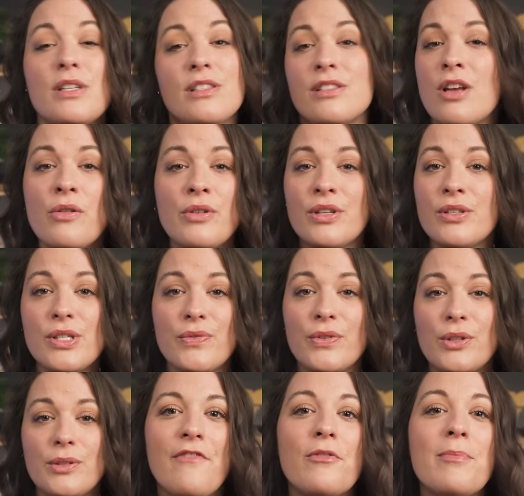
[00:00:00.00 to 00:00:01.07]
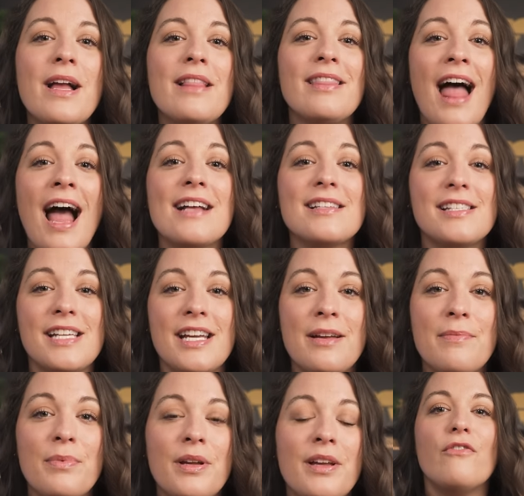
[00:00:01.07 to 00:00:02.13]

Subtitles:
but so useful. For my last tip,